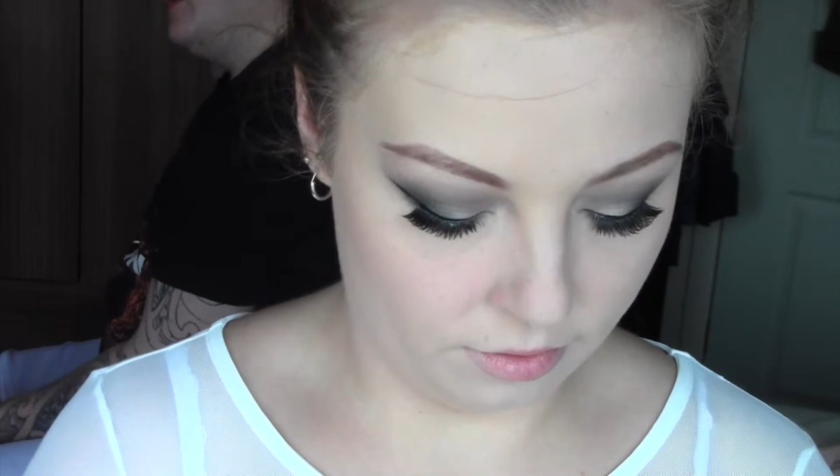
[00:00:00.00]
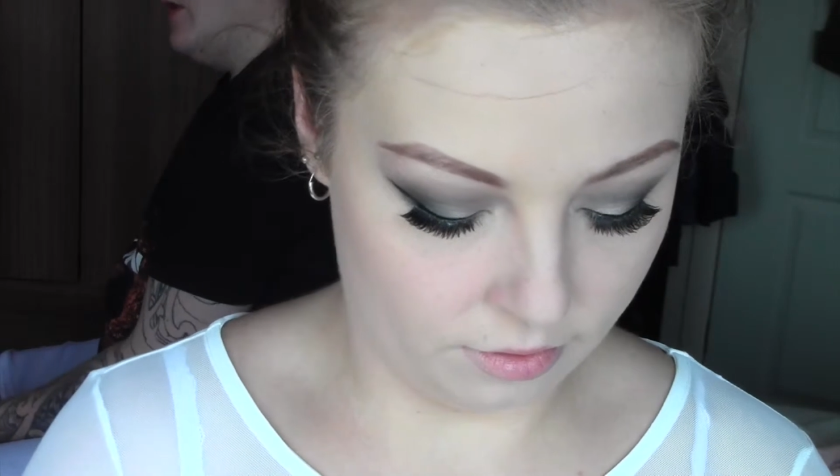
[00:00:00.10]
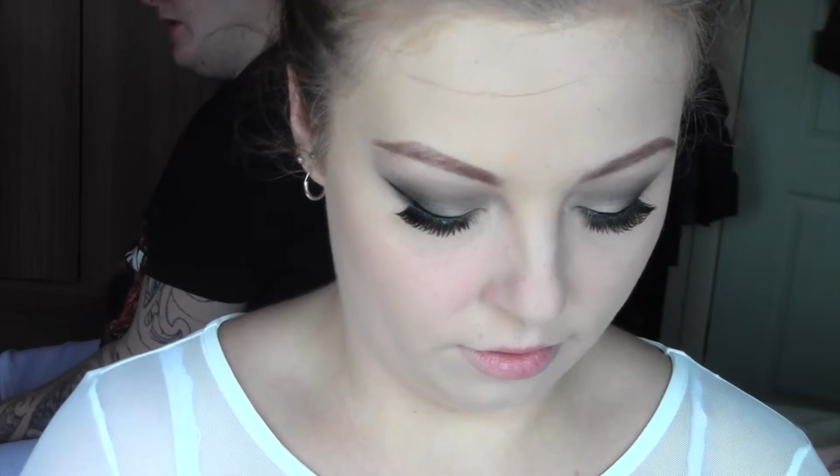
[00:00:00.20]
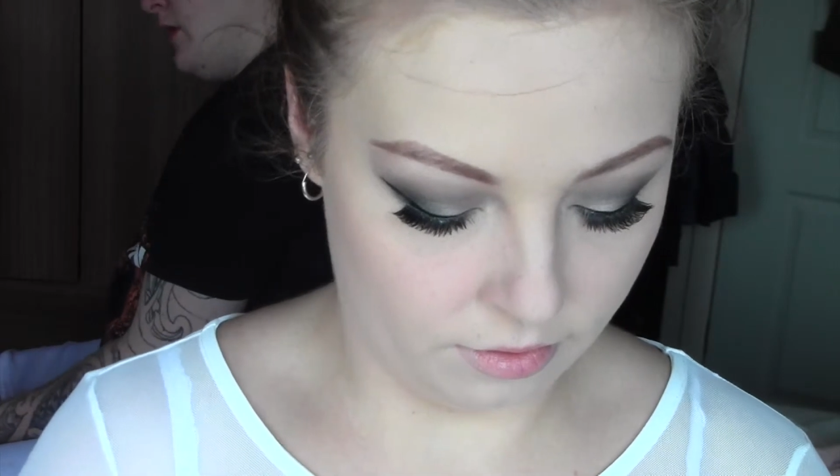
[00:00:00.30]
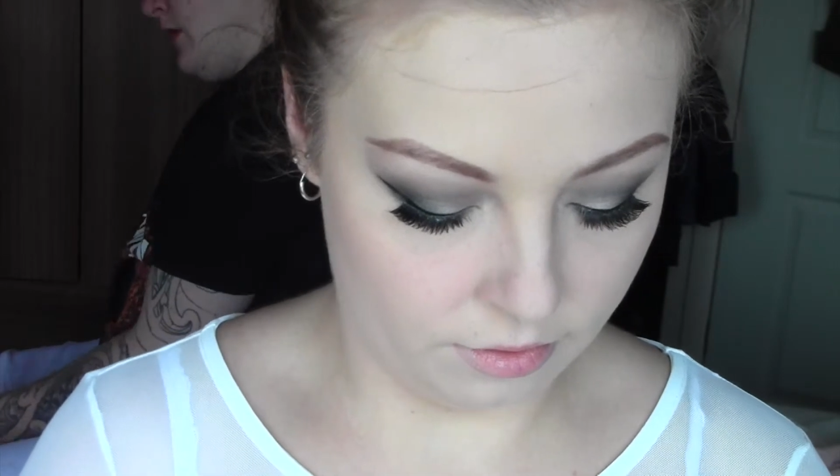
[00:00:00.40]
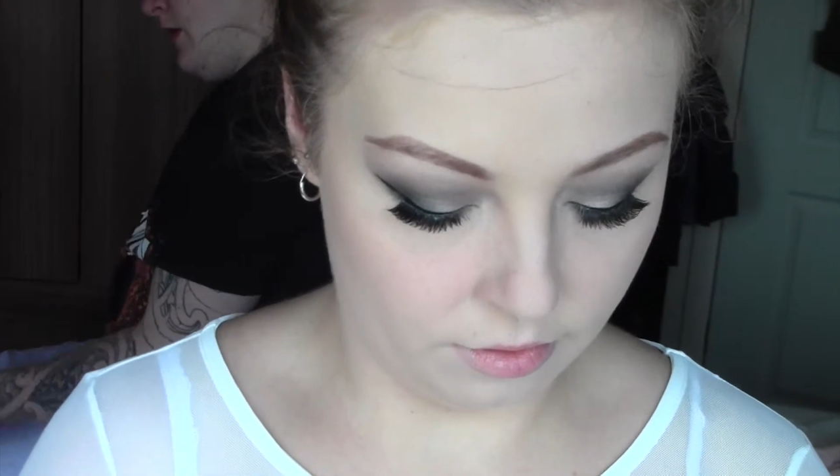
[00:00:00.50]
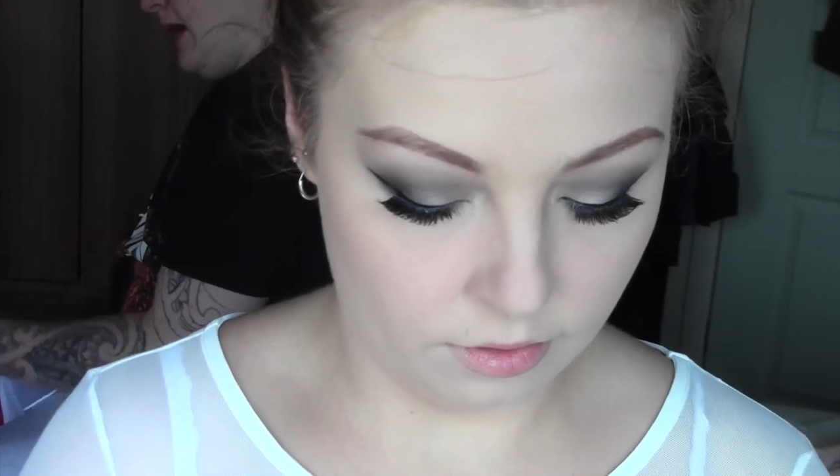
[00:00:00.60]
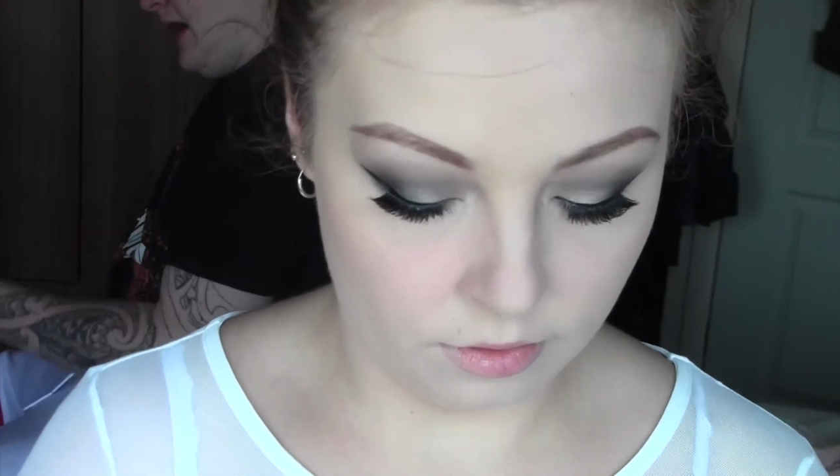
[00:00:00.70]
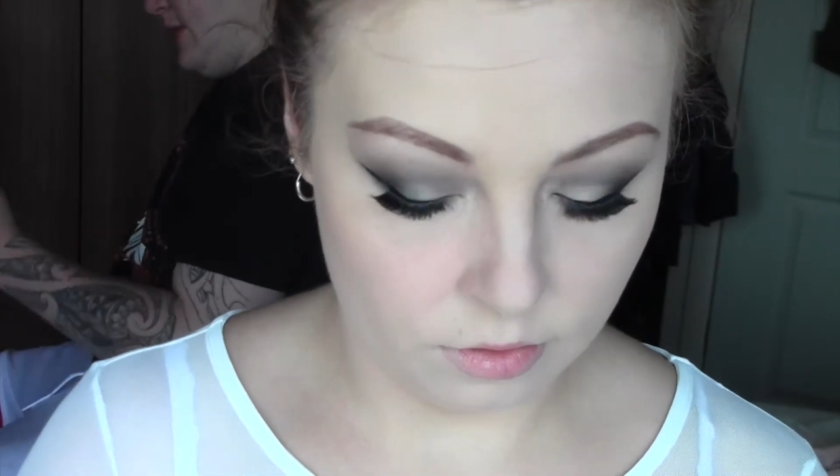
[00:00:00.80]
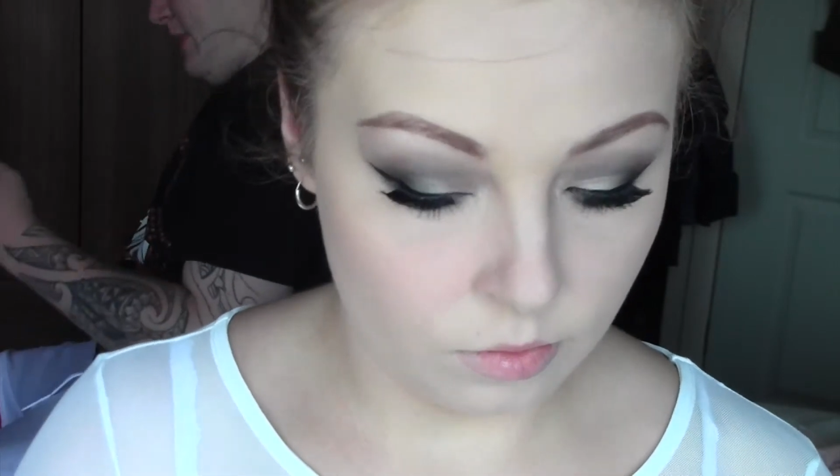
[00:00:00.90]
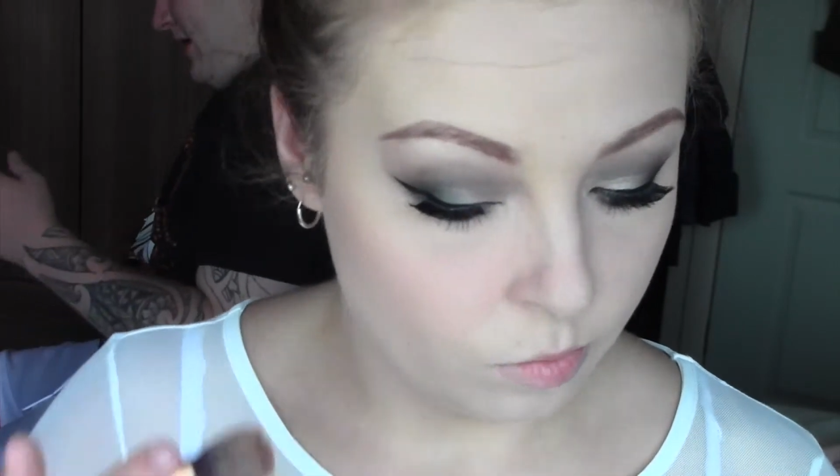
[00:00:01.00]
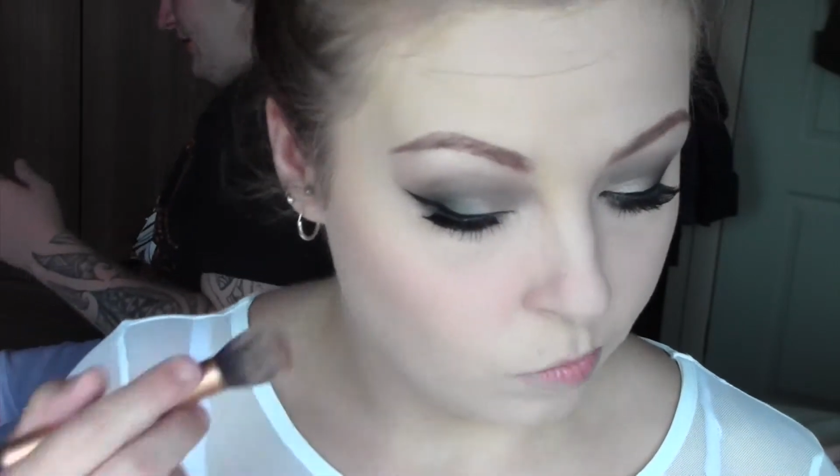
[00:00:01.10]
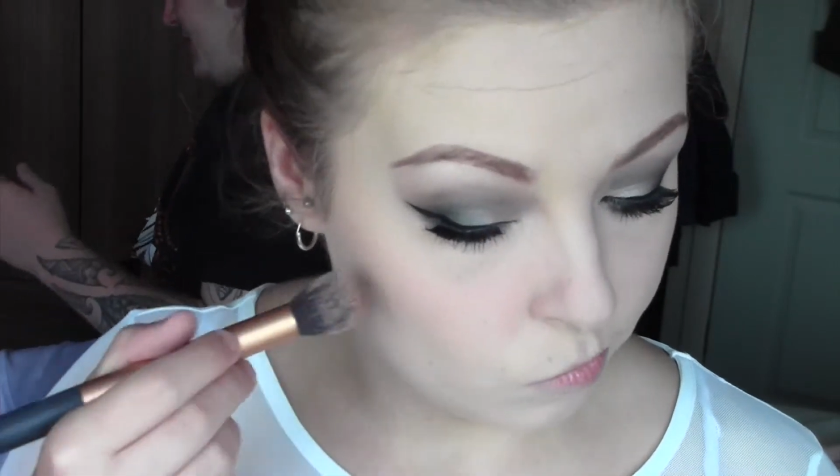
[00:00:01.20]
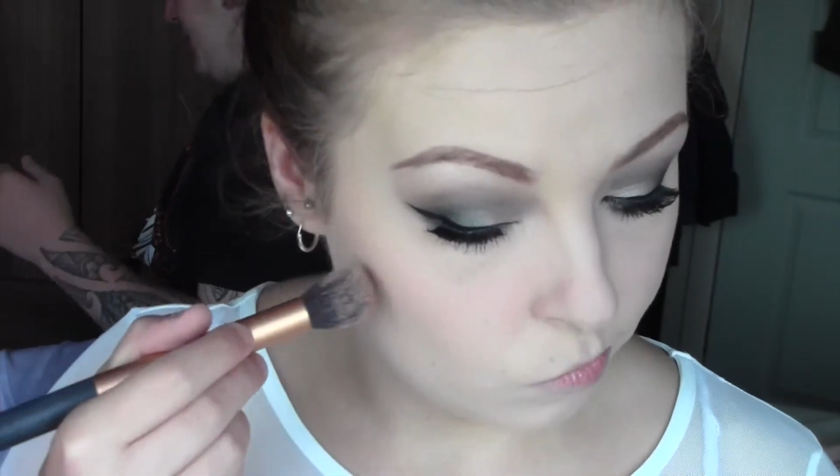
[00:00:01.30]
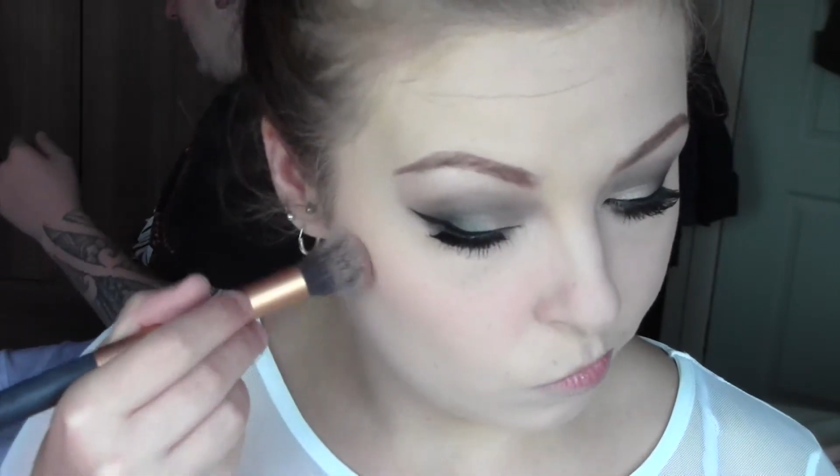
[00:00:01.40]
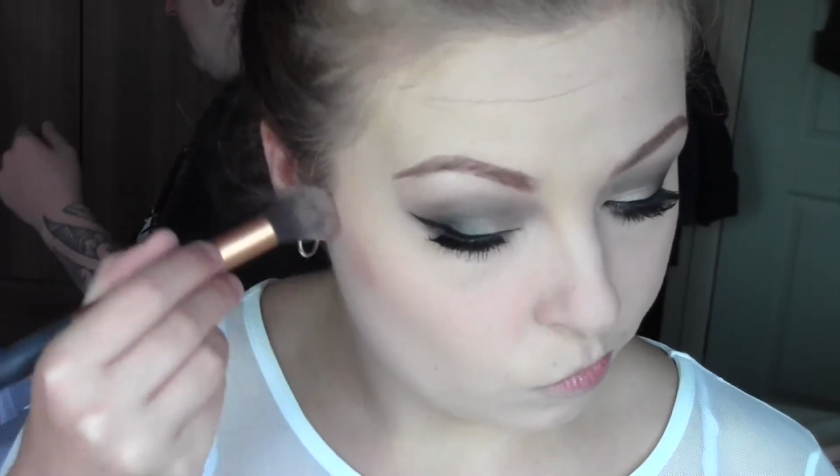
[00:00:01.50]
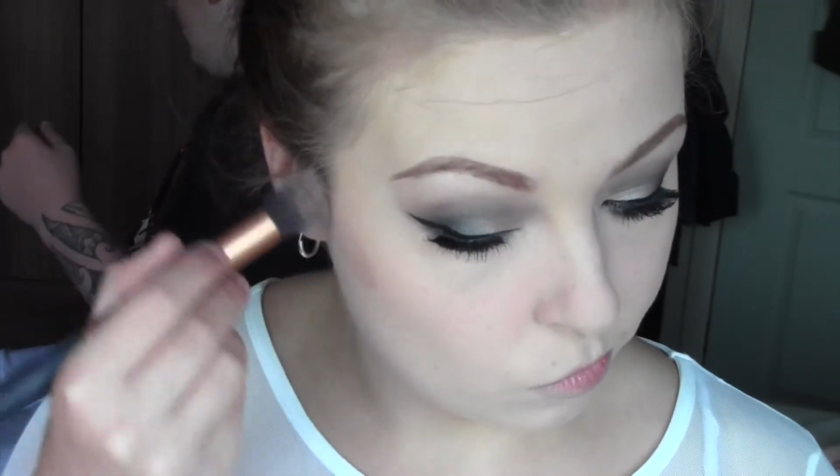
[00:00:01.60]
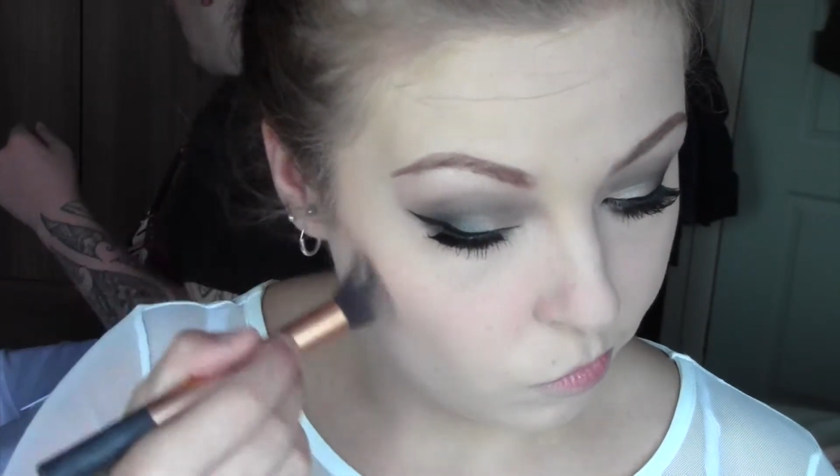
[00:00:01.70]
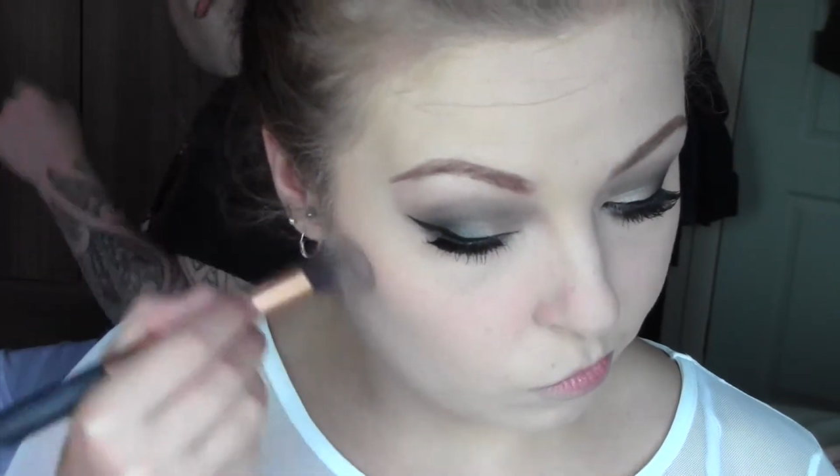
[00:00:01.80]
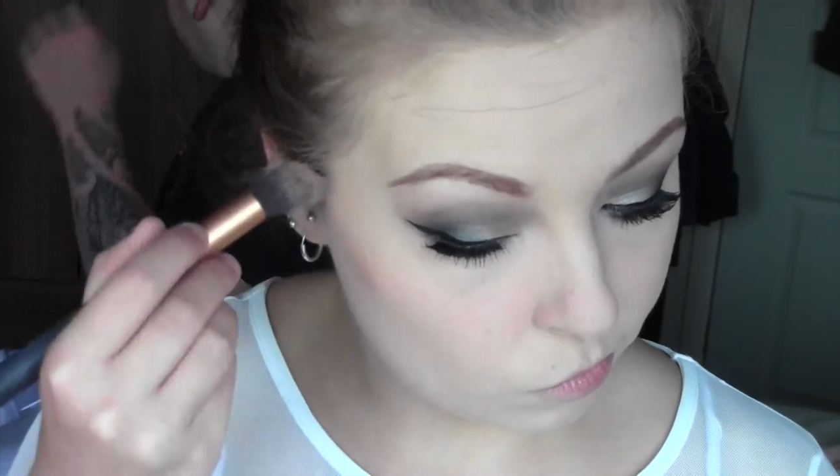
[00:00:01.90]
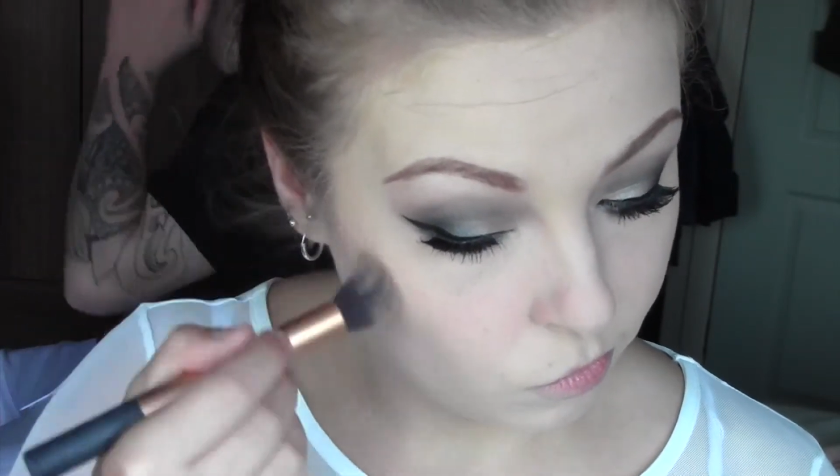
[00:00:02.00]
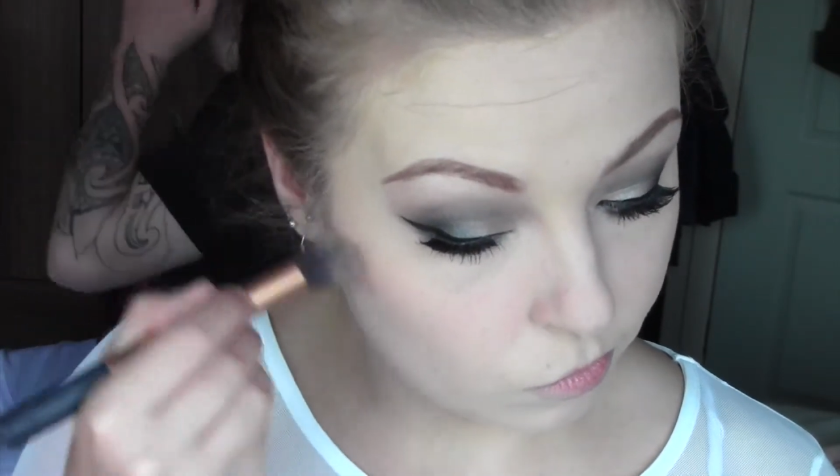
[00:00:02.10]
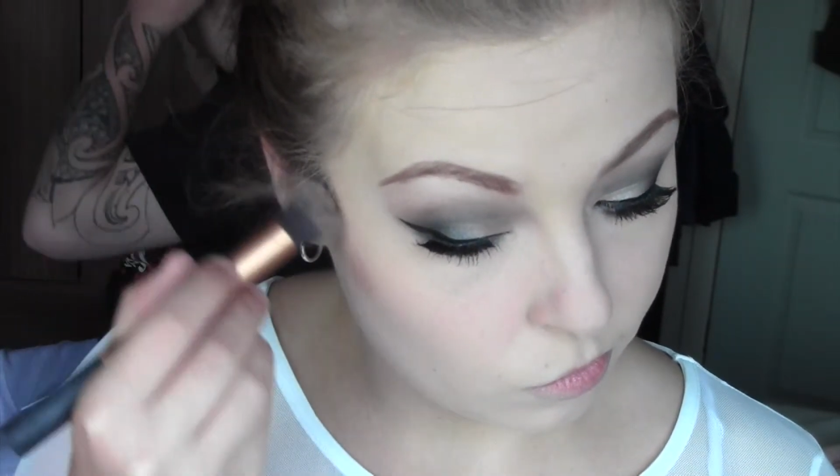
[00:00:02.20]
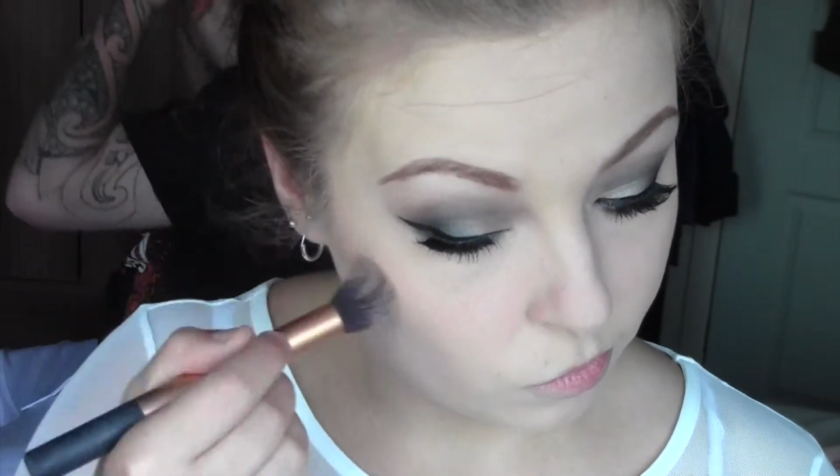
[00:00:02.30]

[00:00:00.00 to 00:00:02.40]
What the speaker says: kind of defined and yet make your eyes look more open.